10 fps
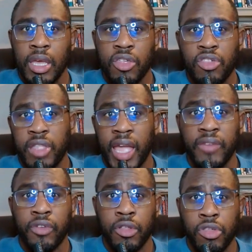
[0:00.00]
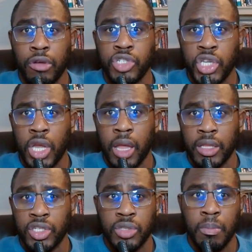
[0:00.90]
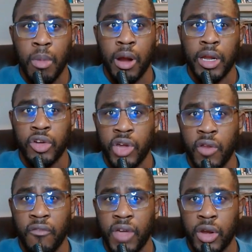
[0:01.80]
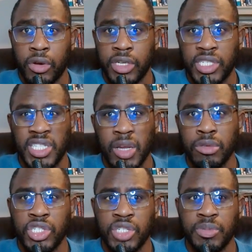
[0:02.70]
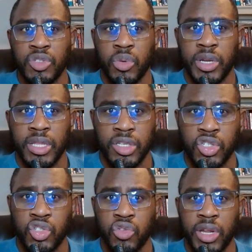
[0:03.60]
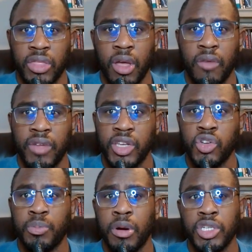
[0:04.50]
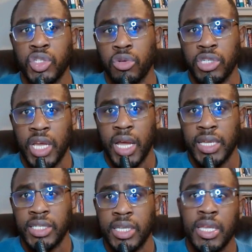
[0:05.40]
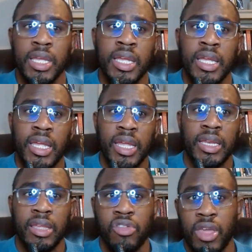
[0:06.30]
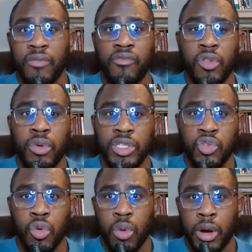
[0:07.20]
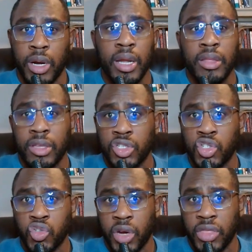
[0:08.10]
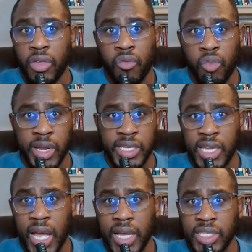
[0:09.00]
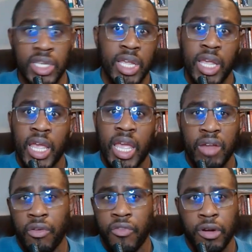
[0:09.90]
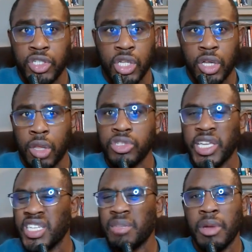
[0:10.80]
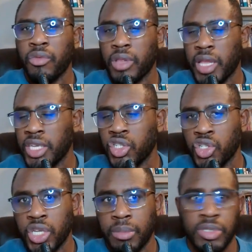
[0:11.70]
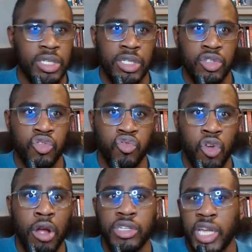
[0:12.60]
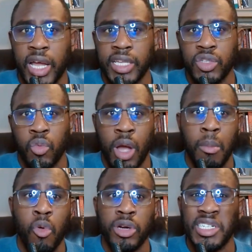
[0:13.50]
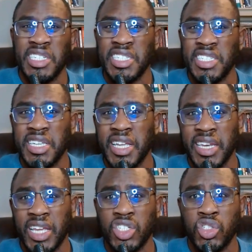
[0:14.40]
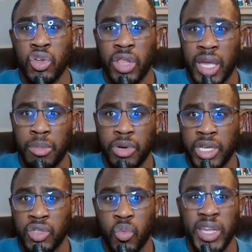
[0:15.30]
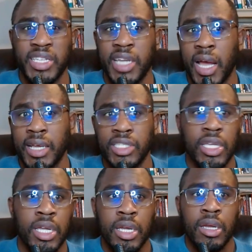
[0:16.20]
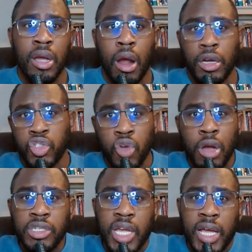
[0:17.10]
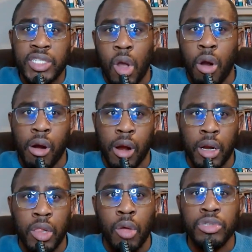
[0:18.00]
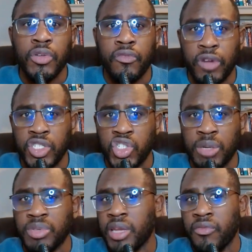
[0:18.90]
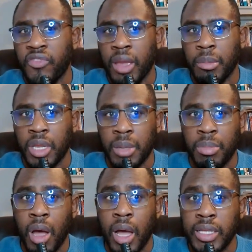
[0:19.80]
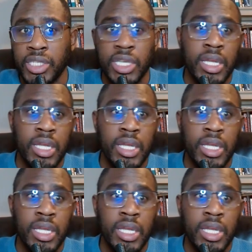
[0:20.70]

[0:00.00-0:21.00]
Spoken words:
Stanford sociologist Mark Granovetter distinguishes between the strength of interpersonal ties in his influential work, The Strength of Weak Ties. He refers to close, intimate relationships as strong ties, while more distant connections are labeled as weak ties. Our strong ties are our close friendships and family bonds.